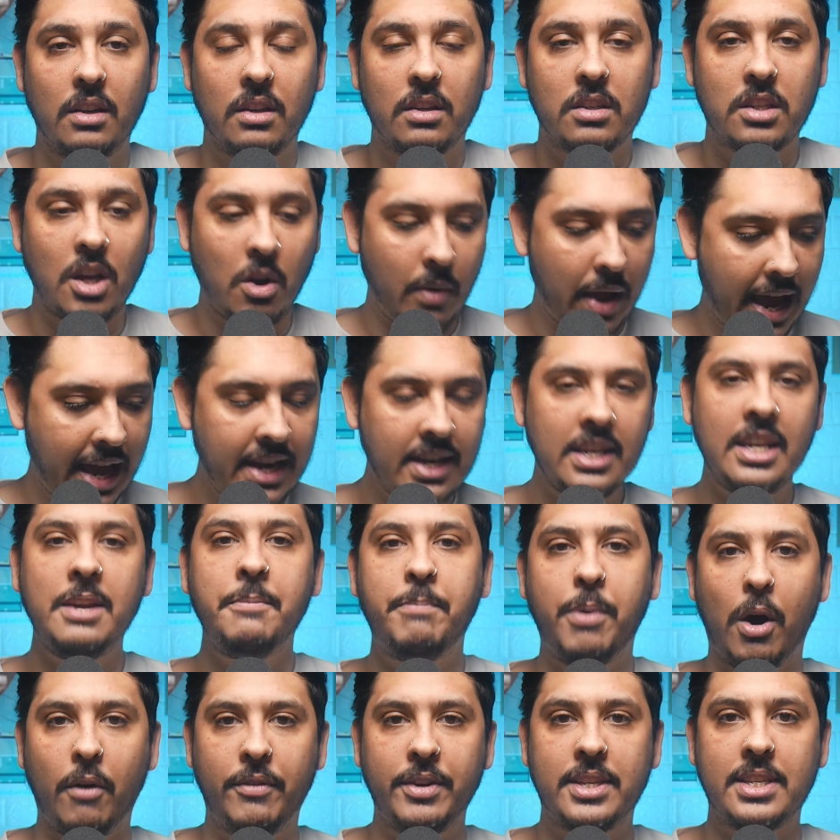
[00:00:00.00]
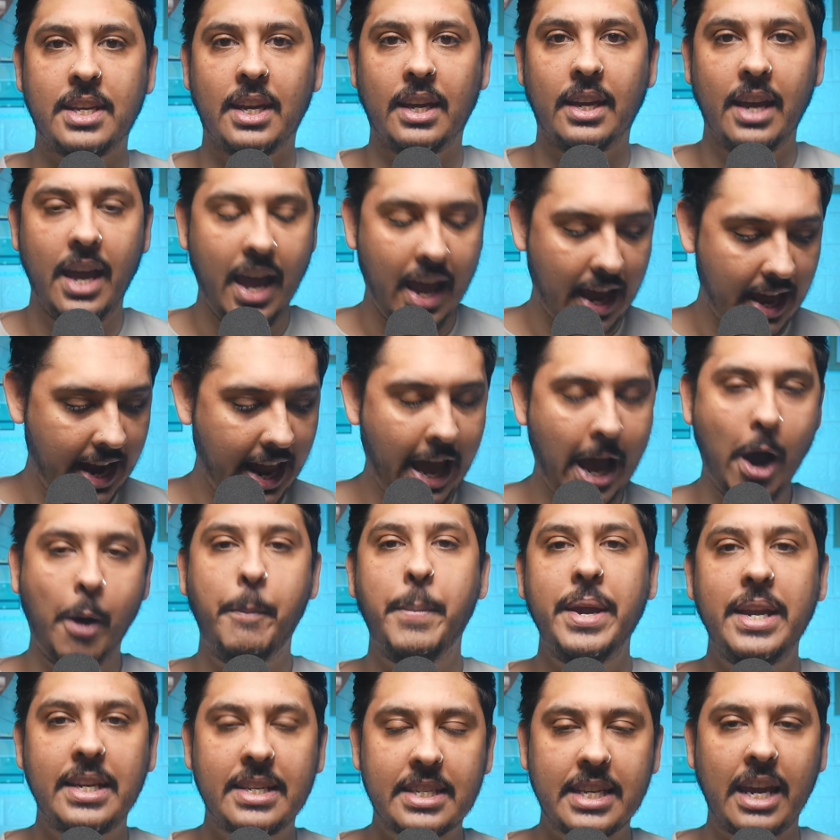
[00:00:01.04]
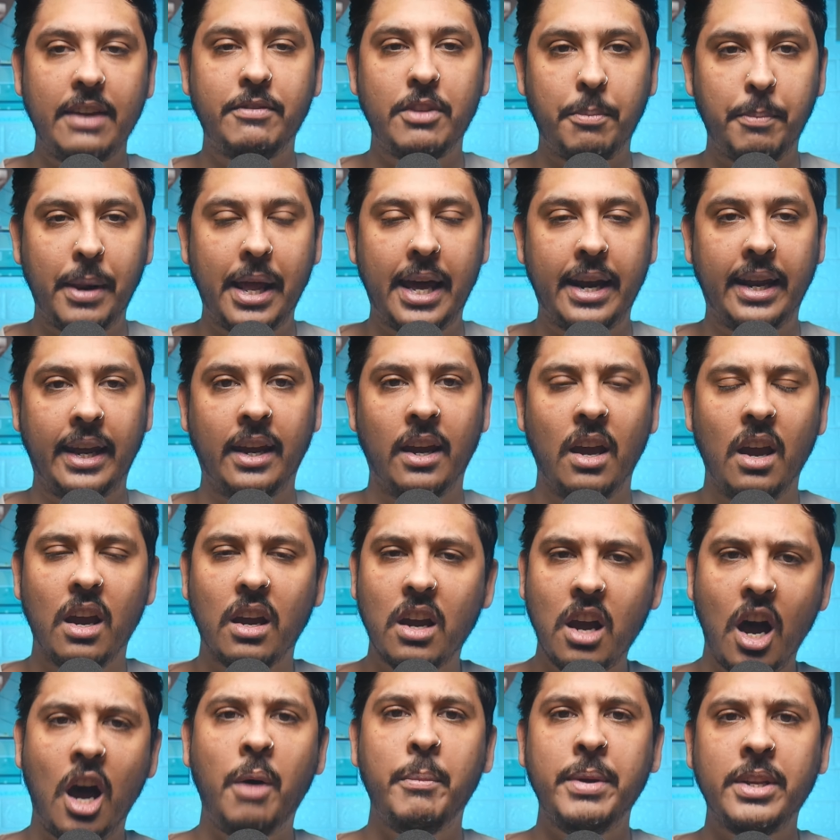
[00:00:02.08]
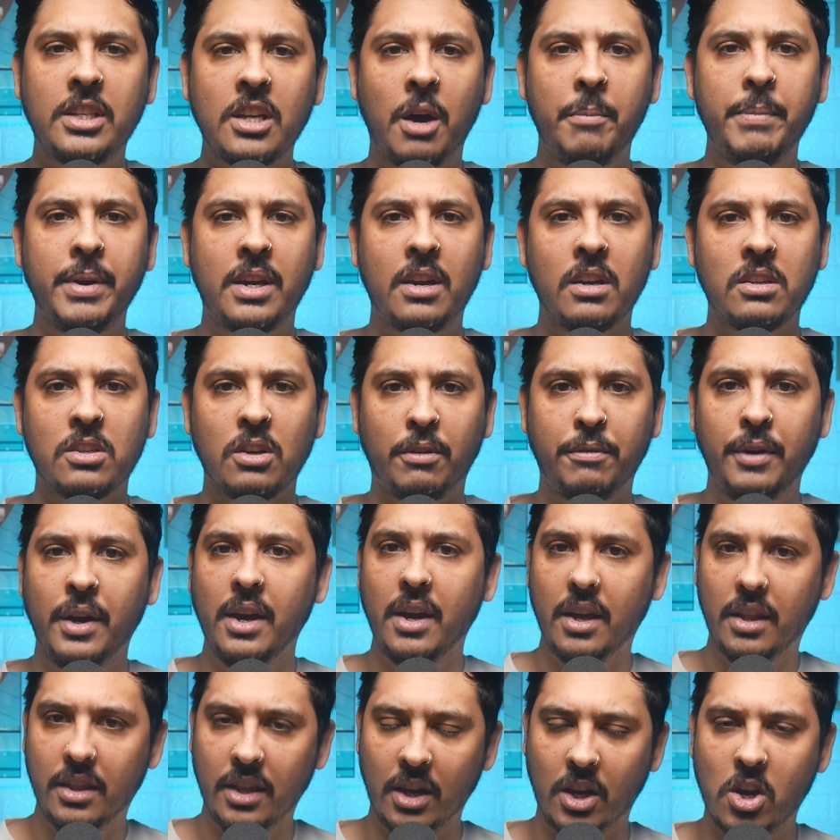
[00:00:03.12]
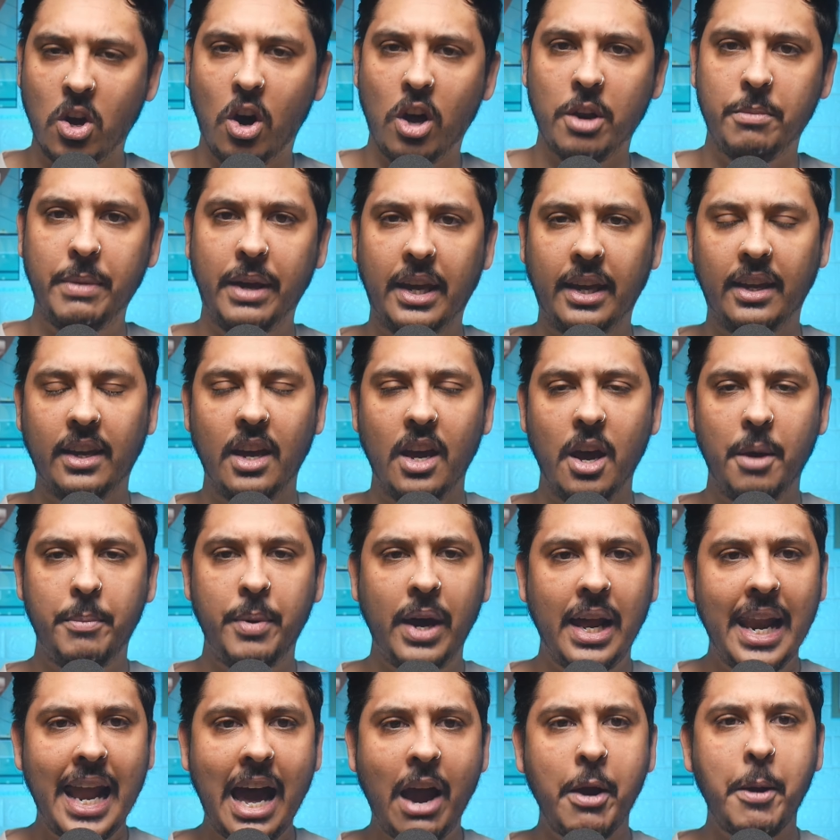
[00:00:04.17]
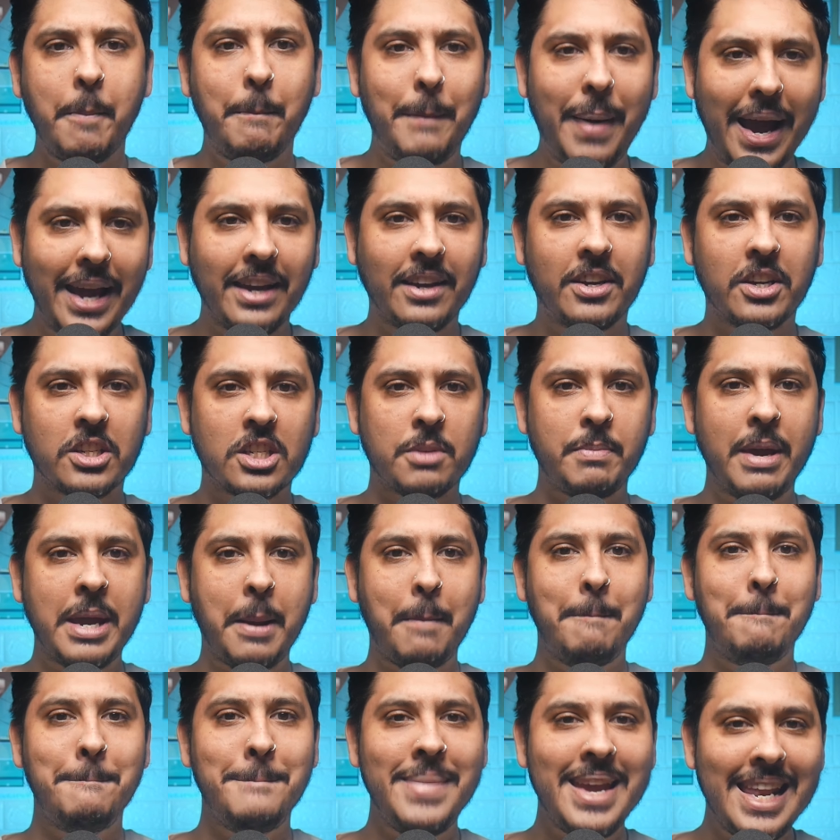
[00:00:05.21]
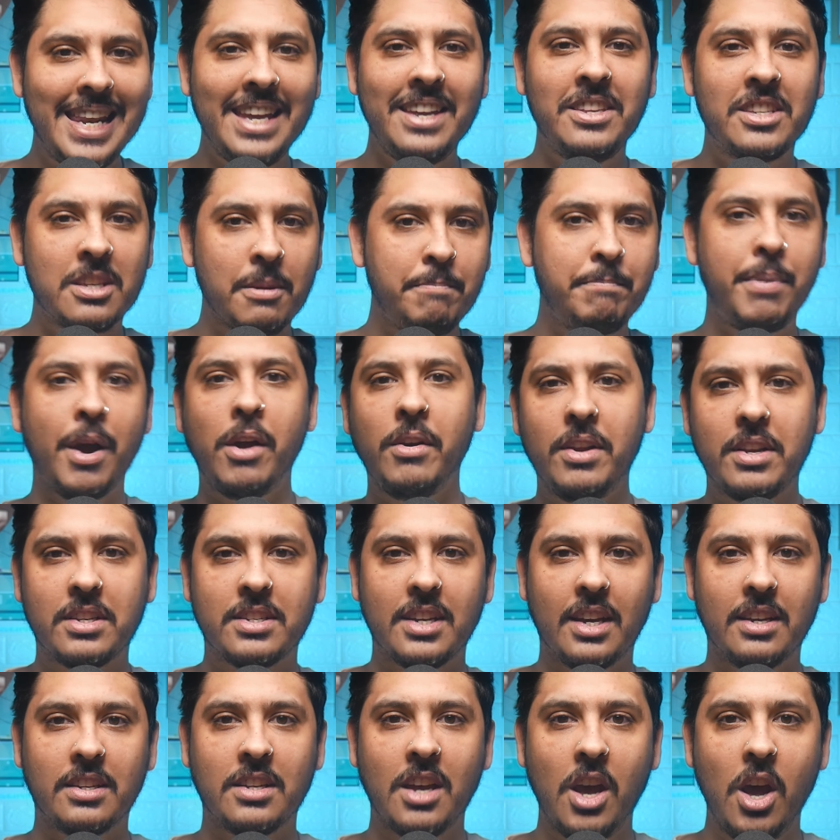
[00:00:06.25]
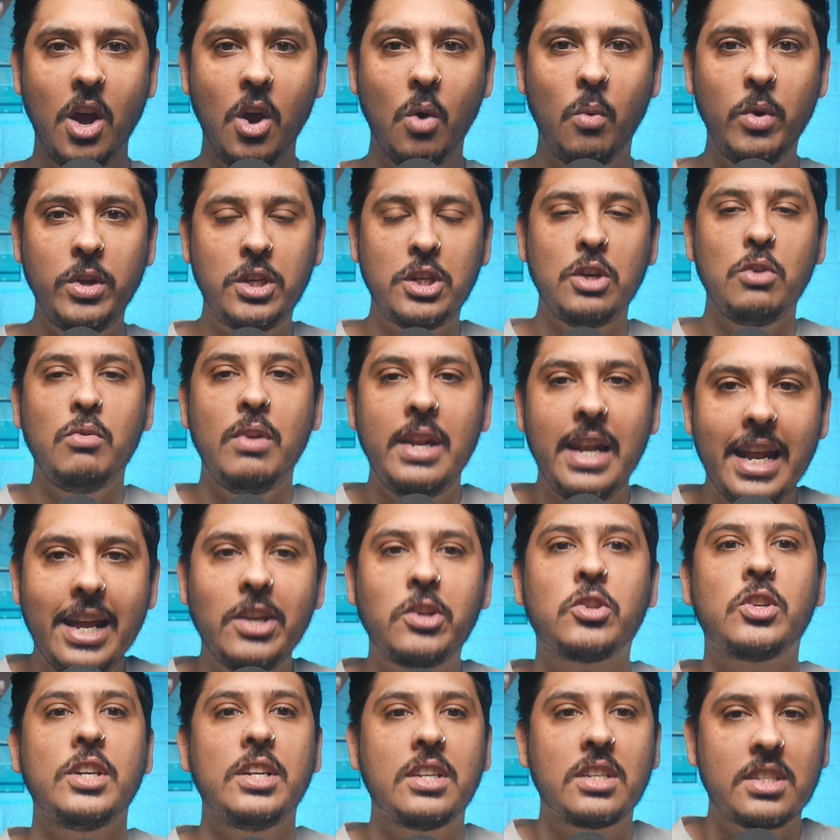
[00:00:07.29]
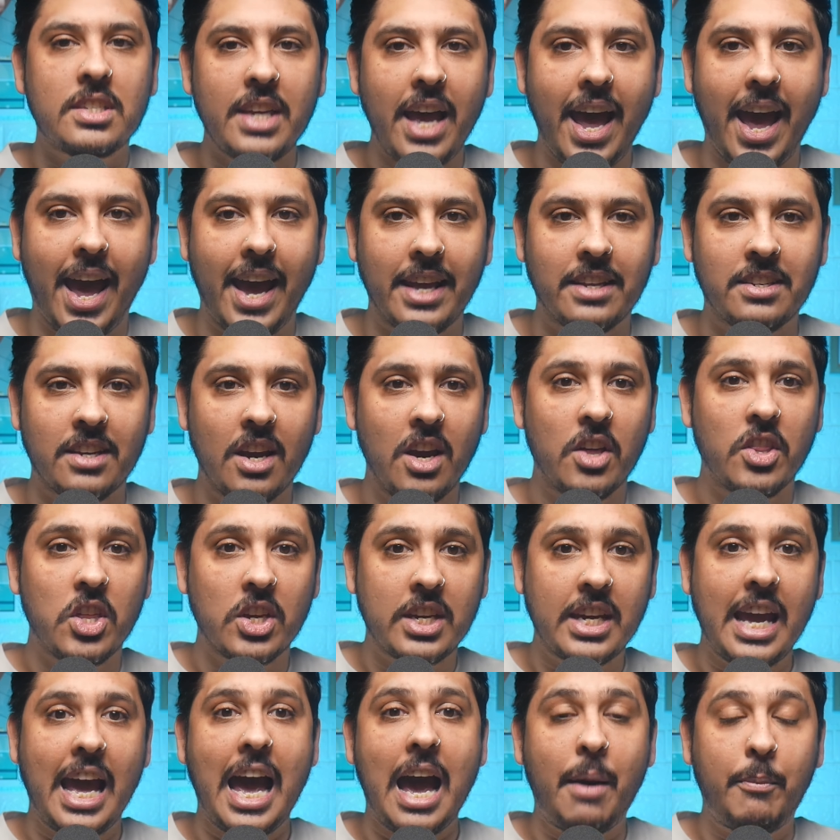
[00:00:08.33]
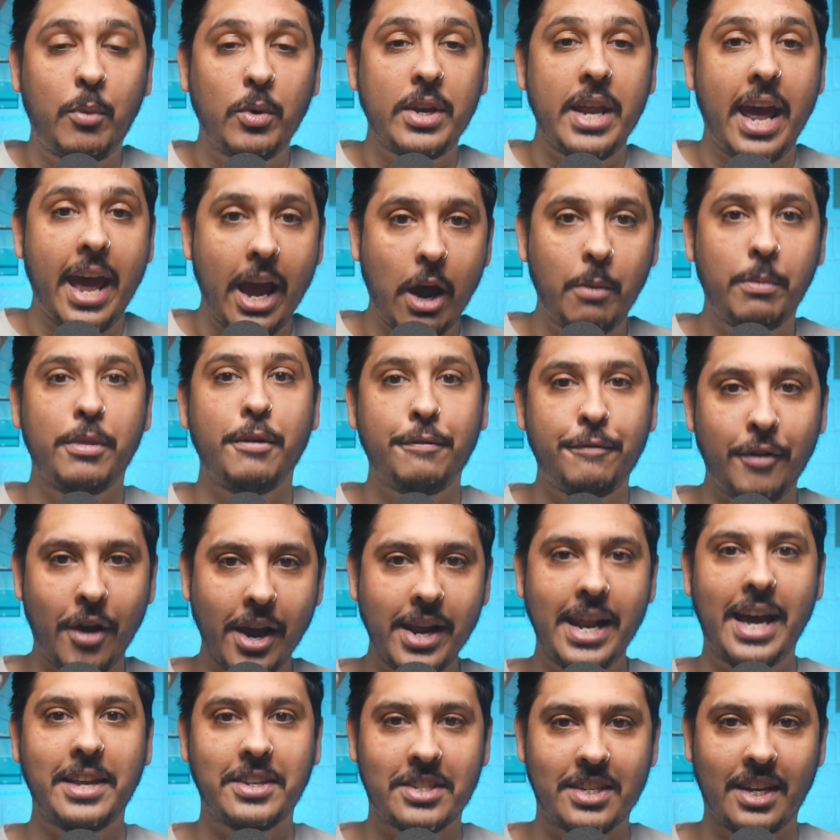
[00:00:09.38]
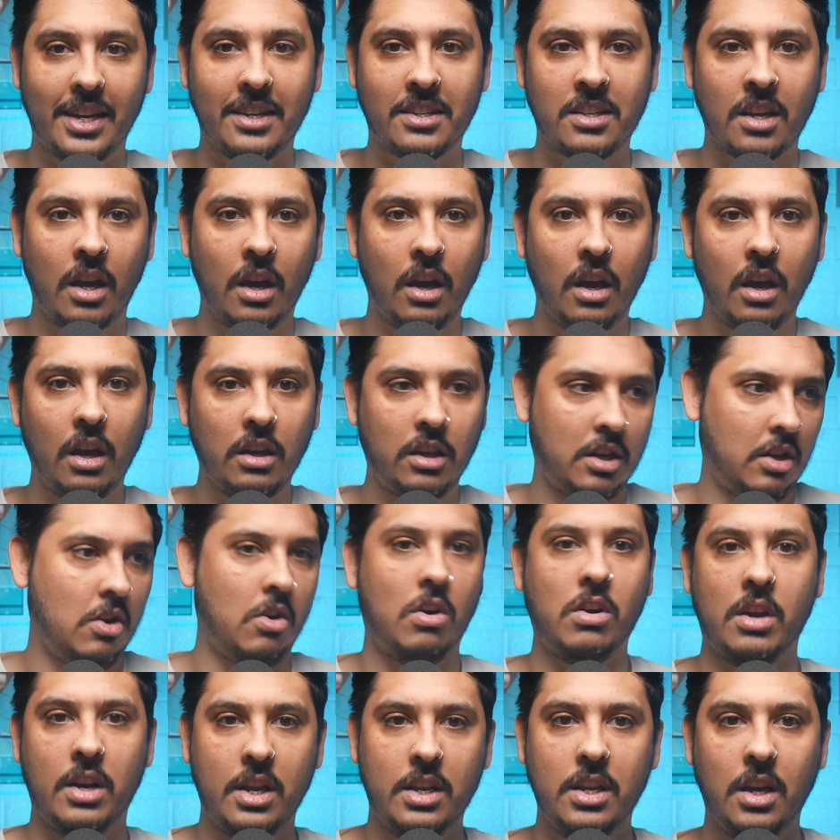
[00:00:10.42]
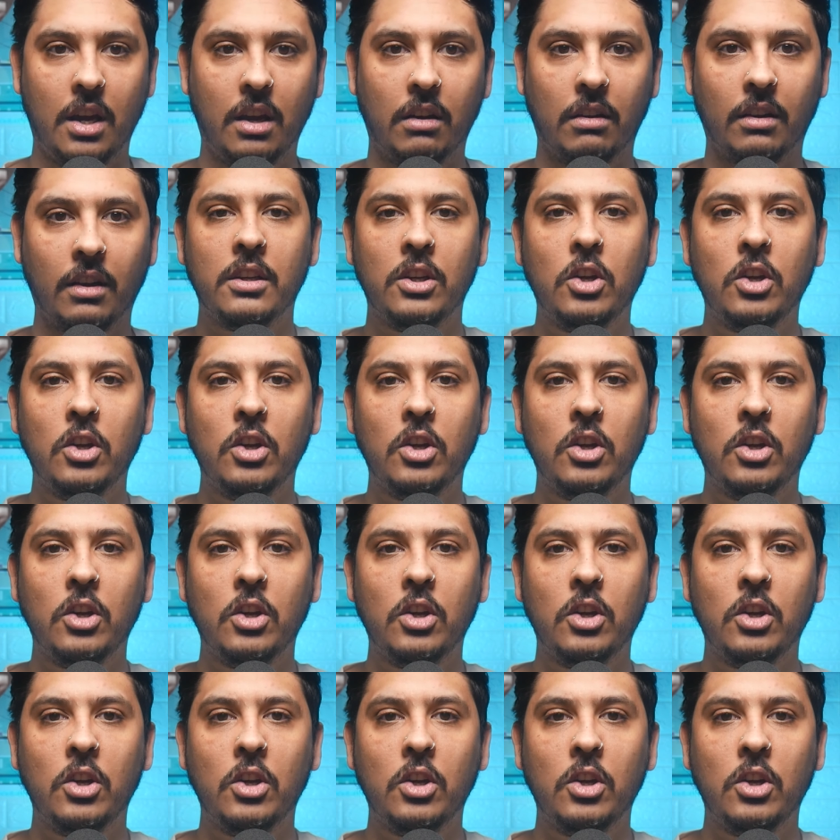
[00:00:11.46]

So ending poverty and helping save the planet can't be done because of the economy, but allowing bankers to make millions in bonuses, which you literally said the cap would help the finances, you're not going to do.